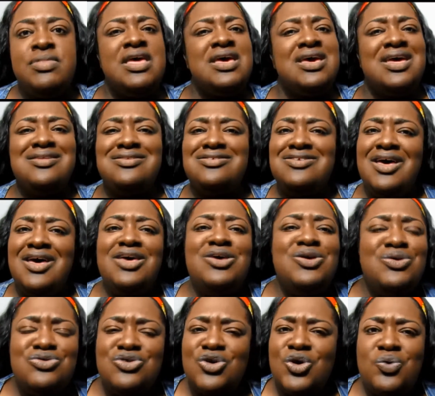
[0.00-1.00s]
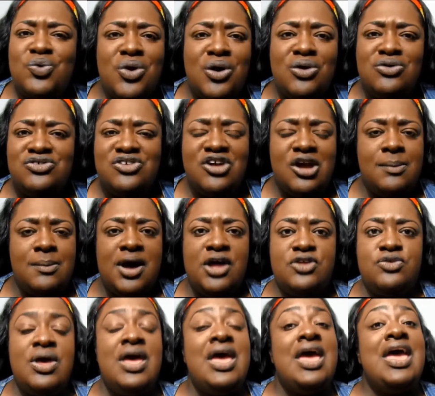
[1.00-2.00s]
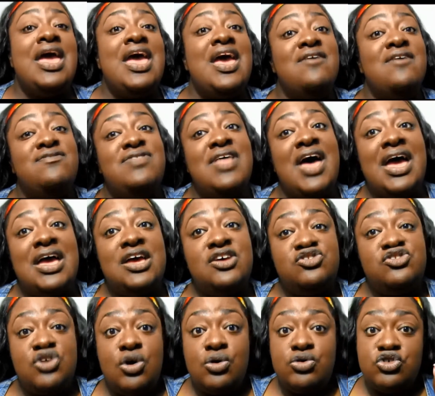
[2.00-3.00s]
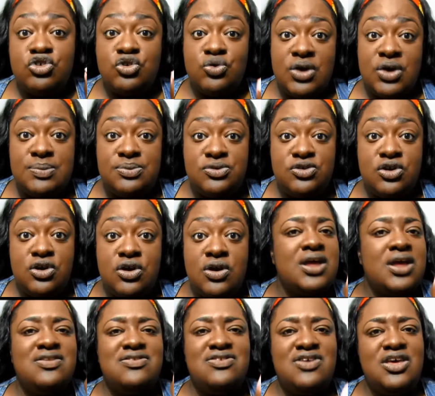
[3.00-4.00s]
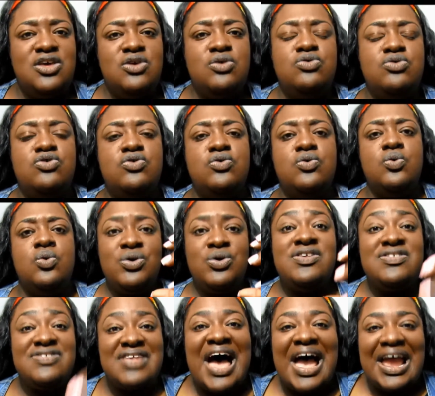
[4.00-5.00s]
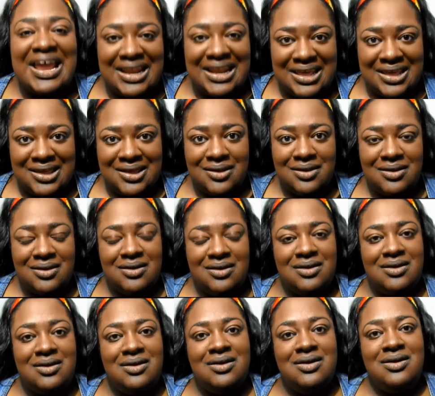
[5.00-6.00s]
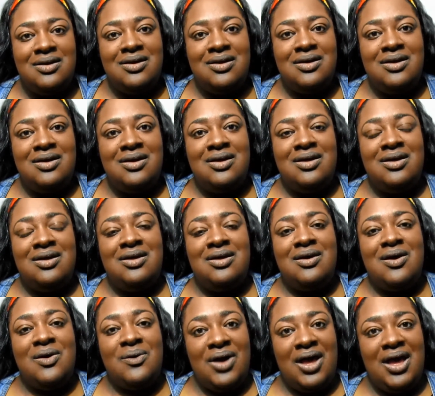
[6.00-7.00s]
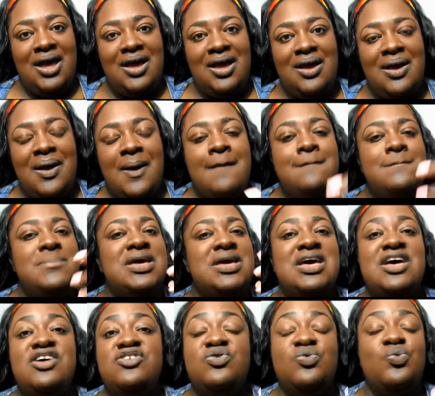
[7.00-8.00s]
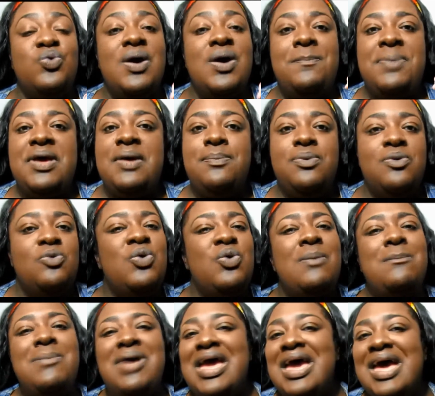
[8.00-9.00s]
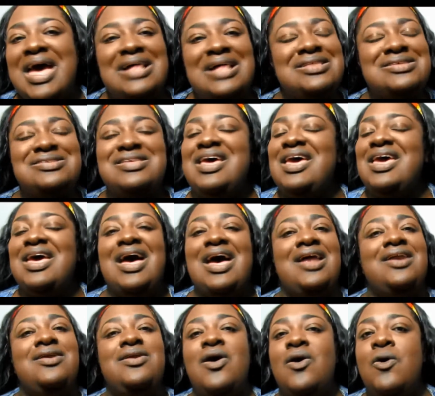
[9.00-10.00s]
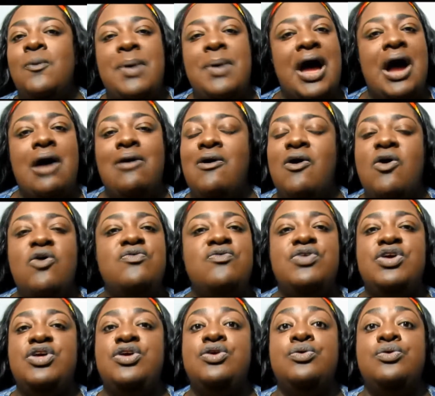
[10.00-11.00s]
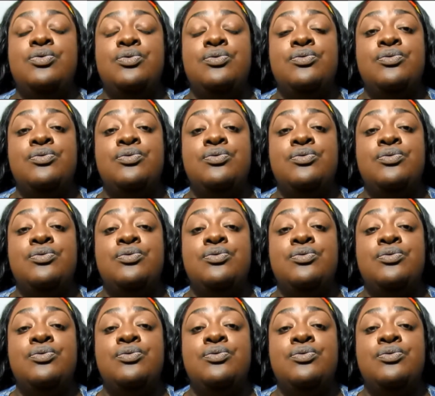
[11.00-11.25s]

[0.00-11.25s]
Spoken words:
Continue to quote Jeremiah. If that is your scripture, continue to recite it. Okay? Because what man got to say ain't got no power over you.